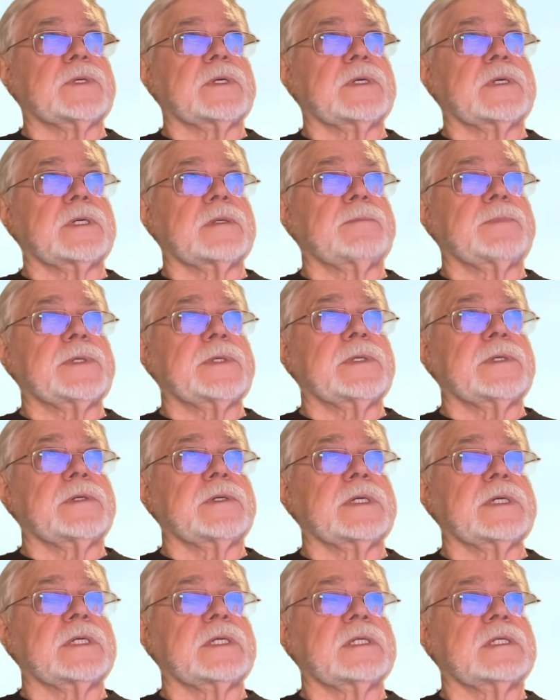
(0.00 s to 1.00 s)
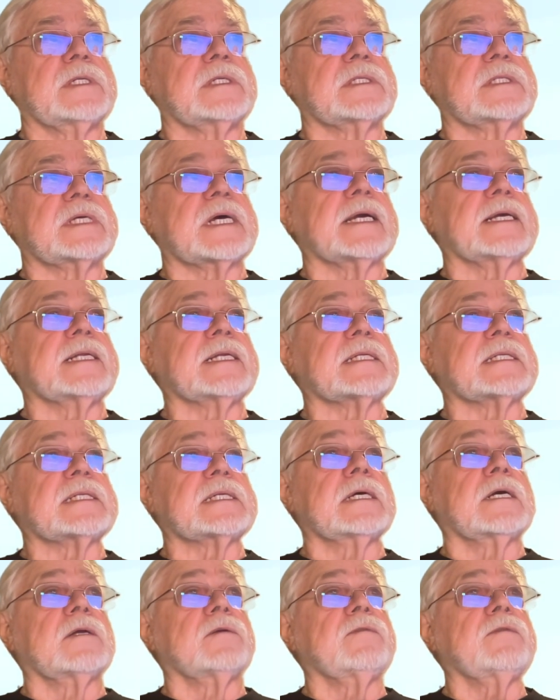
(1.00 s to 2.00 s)
appear in design
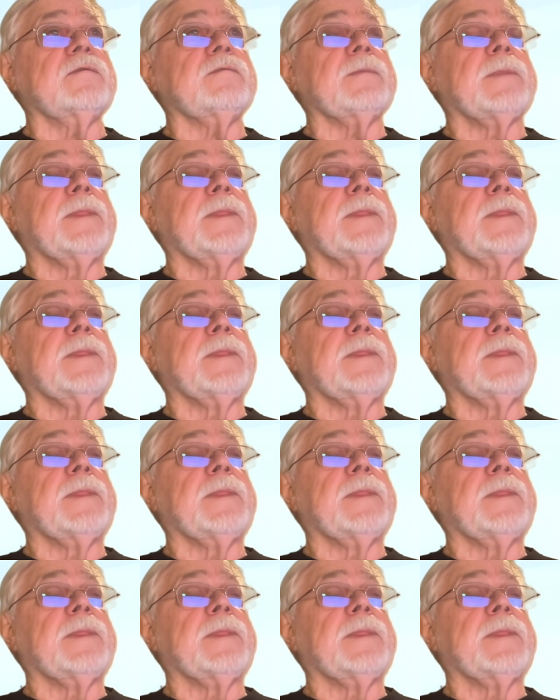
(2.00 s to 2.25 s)
itself.